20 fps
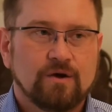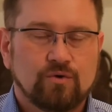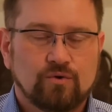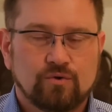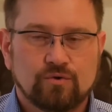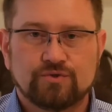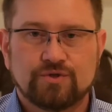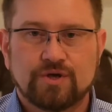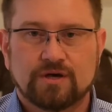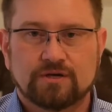
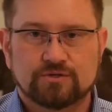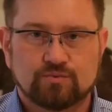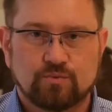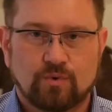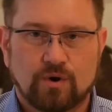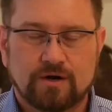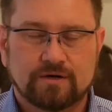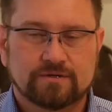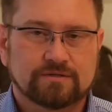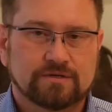who does
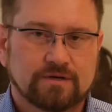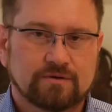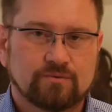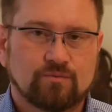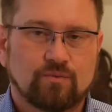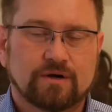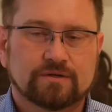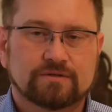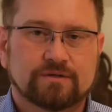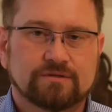what
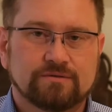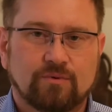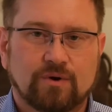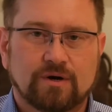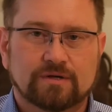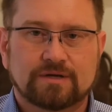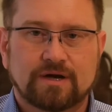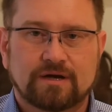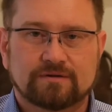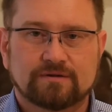and what
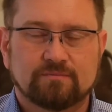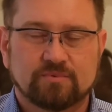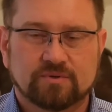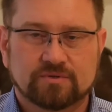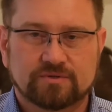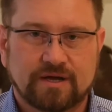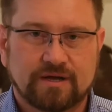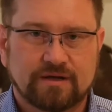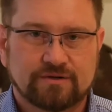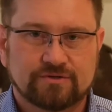are the
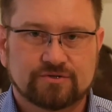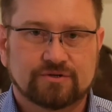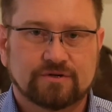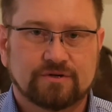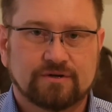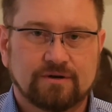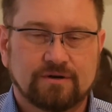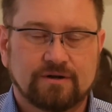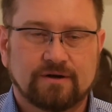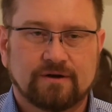
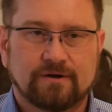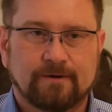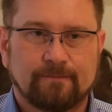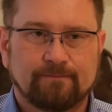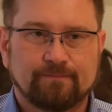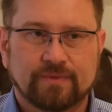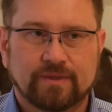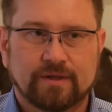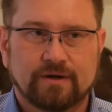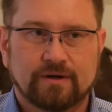
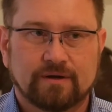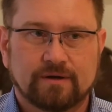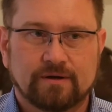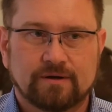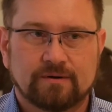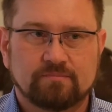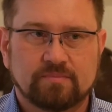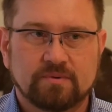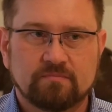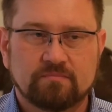
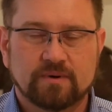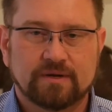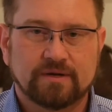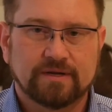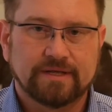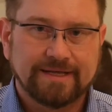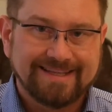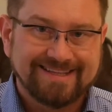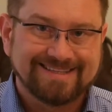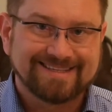potential people
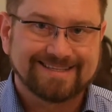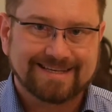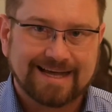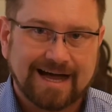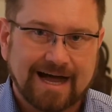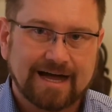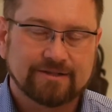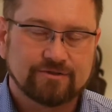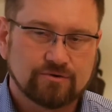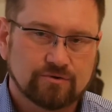
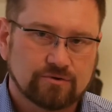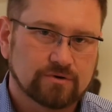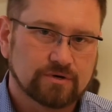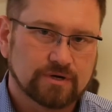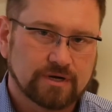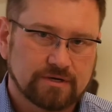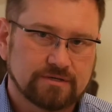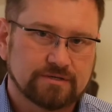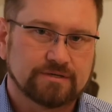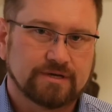inside your
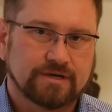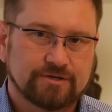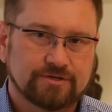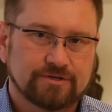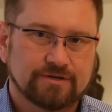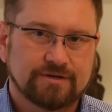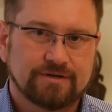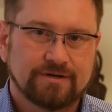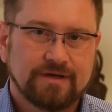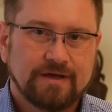
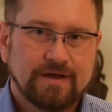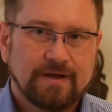organization,